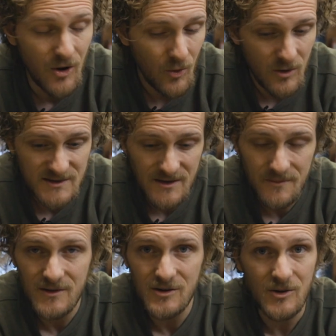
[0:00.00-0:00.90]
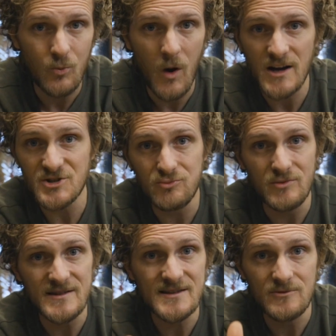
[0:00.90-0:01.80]
or something you could wash,
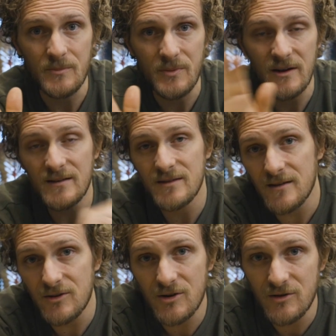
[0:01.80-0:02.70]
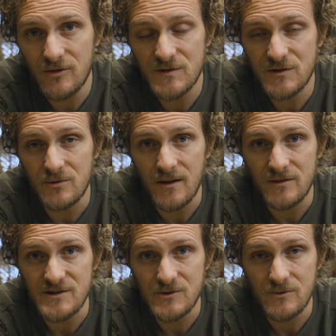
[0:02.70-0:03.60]
rinse, and repeat that you can use throughout
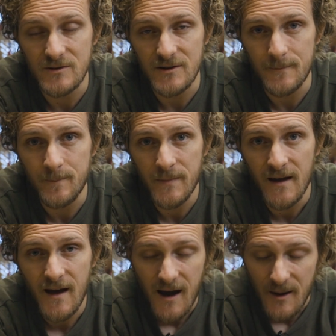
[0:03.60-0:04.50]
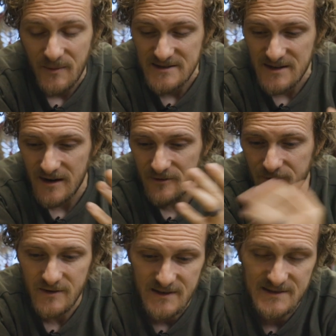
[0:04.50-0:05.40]
the school year. I'm excited
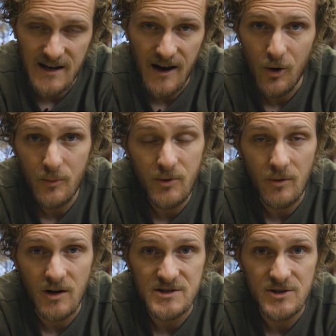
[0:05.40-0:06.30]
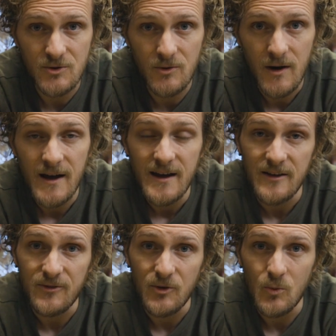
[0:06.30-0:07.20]
for this. I hope you are too.
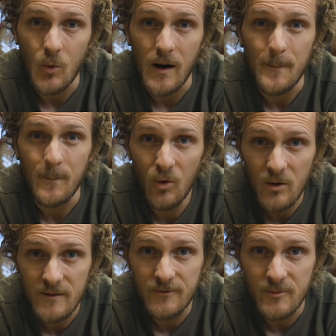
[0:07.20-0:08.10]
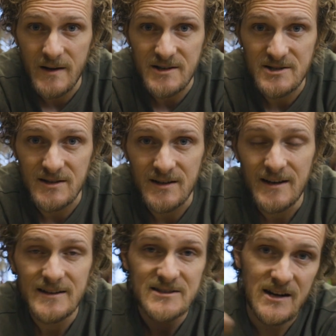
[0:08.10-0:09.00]
If you want more information,
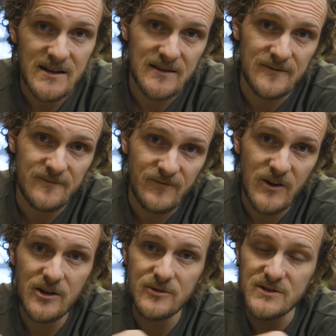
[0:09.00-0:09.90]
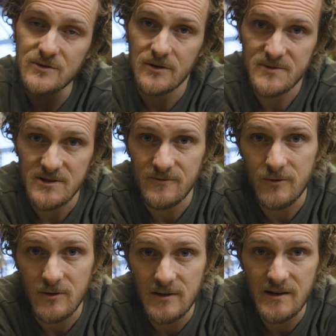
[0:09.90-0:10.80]
check the video description
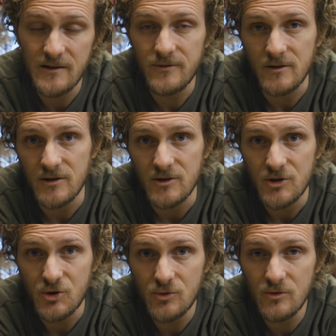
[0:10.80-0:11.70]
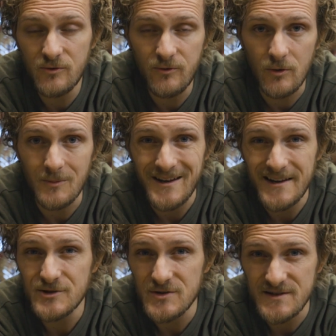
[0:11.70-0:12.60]
for a link for a Google Form
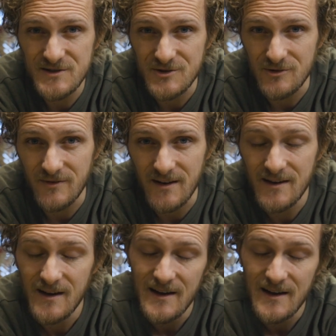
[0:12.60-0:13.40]
interest survey,